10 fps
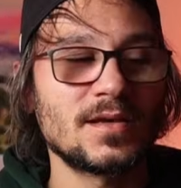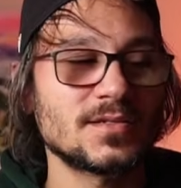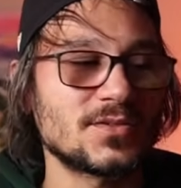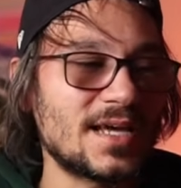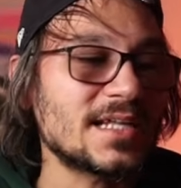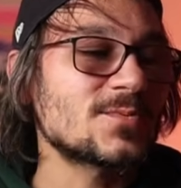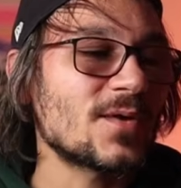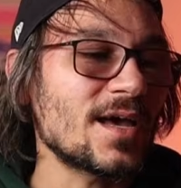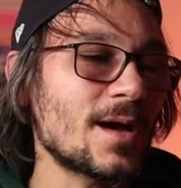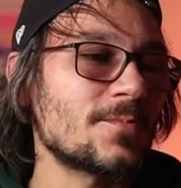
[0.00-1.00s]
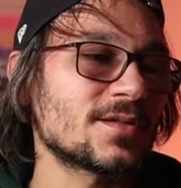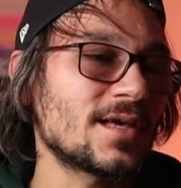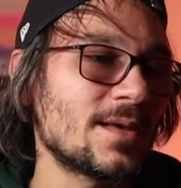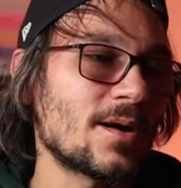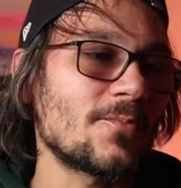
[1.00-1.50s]
So that's why Apple
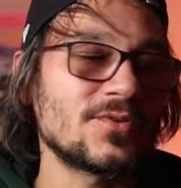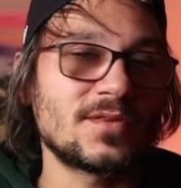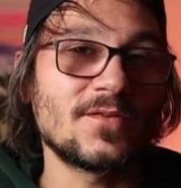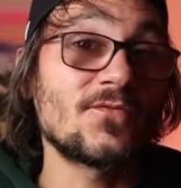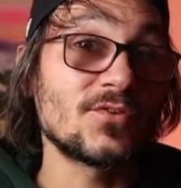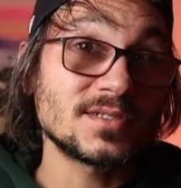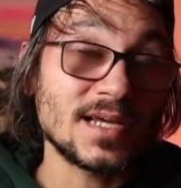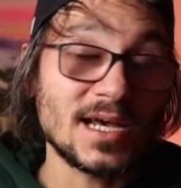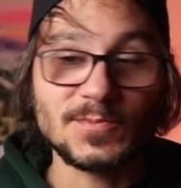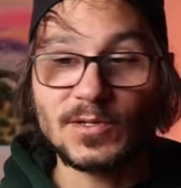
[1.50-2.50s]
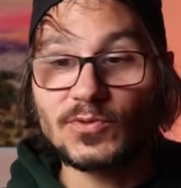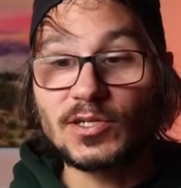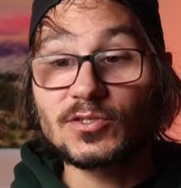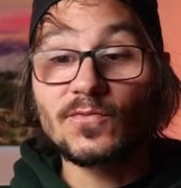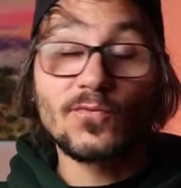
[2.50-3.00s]
came up with the first aspect
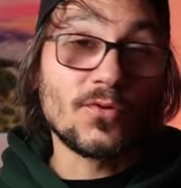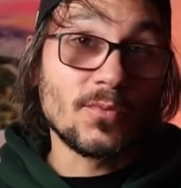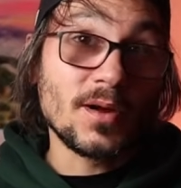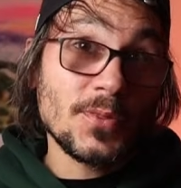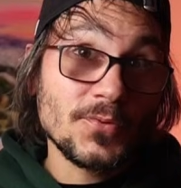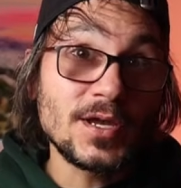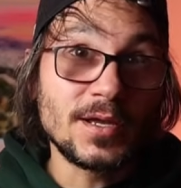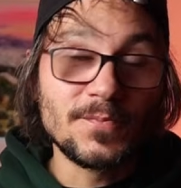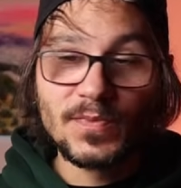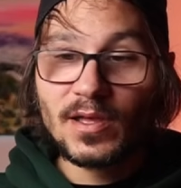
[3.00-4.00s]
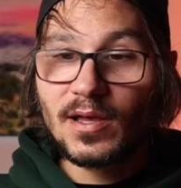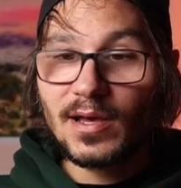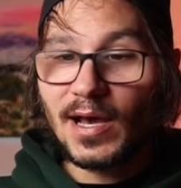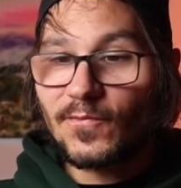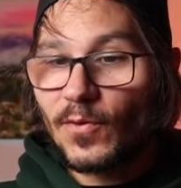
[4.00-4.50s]
ratio, 4:3.
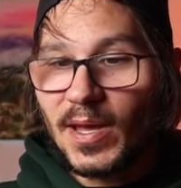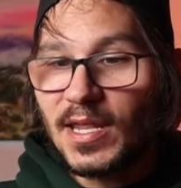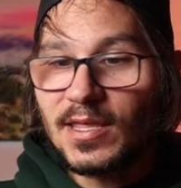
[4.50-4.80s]
And for many